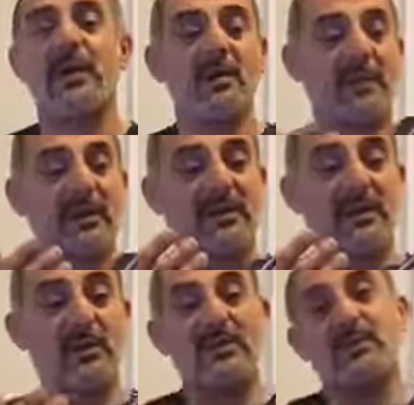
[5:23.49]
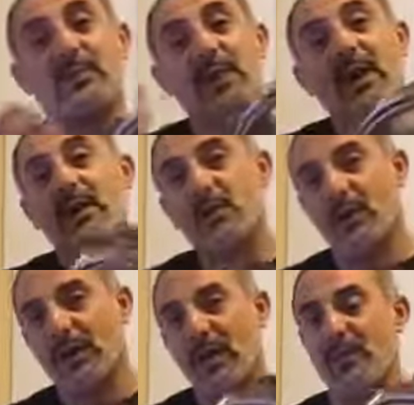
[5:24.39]
But there was prior
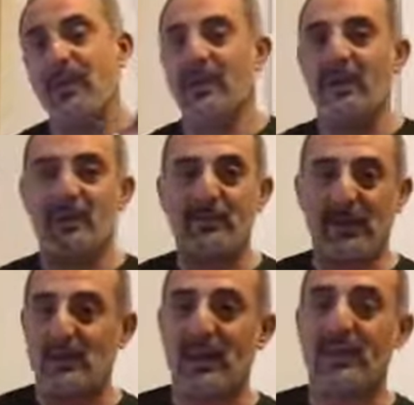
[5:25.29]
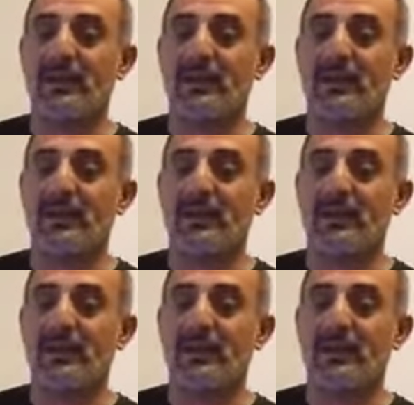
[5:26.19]
work happening in Baghdad,